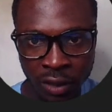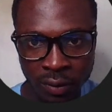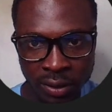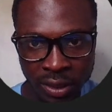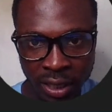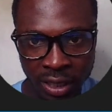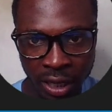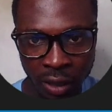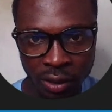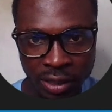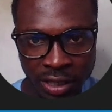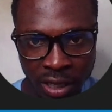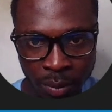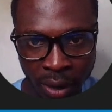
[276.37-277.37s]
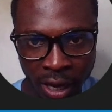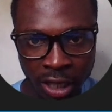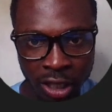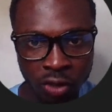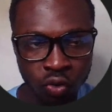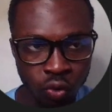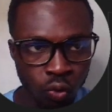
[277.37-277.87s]
If say they are not the same
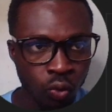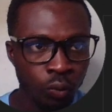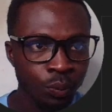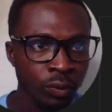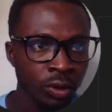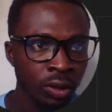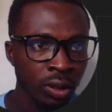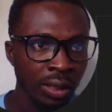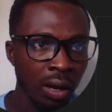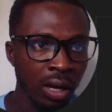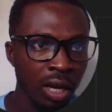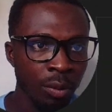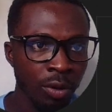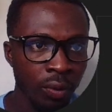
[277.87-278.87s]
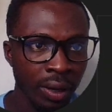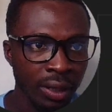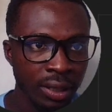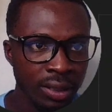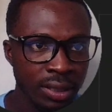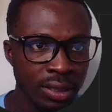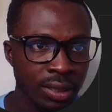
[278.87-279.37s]
a true. Now let me run
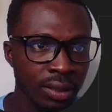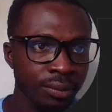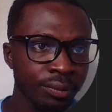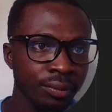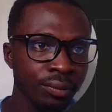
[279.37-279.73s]
this.